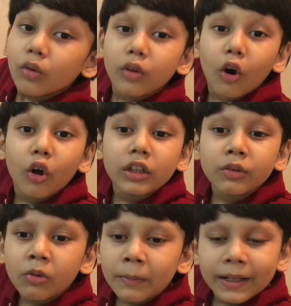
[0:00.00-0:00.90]
the Holy
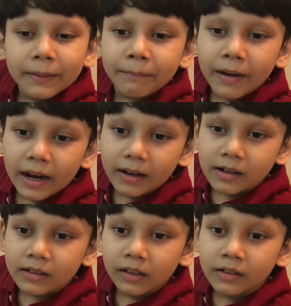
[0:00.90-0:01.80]
Roman
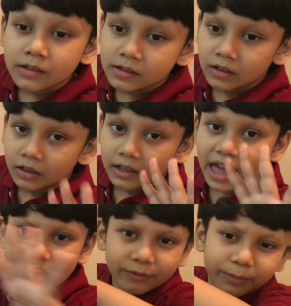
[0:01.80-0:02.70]
Empire
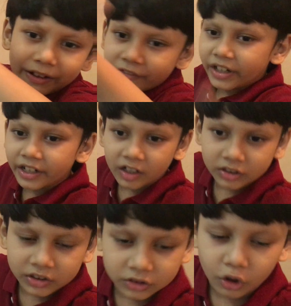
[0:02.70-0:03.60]
had
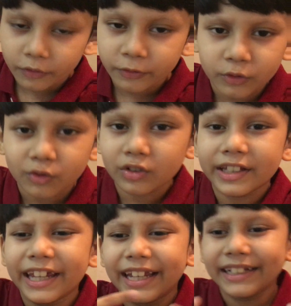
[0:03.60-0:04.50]
various of
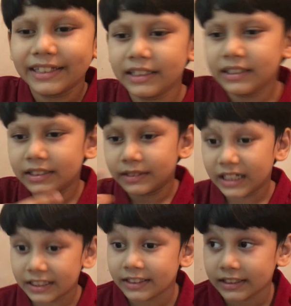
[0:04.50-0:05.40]
kings,
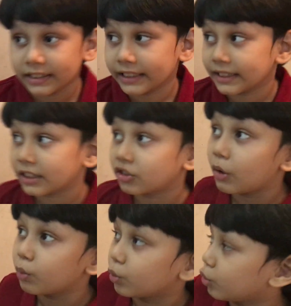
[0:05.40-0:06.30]
duchess,
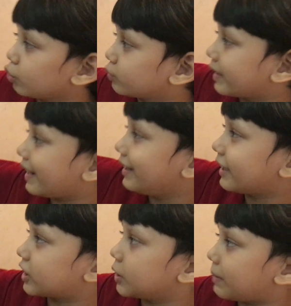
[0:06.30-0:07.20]
etc. Those were
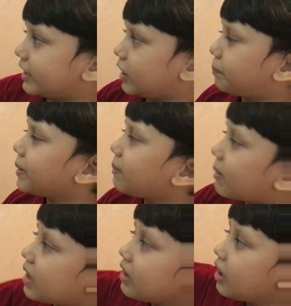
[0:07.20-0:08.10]
elected by their
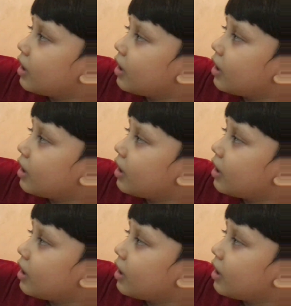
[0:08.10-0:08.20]
people.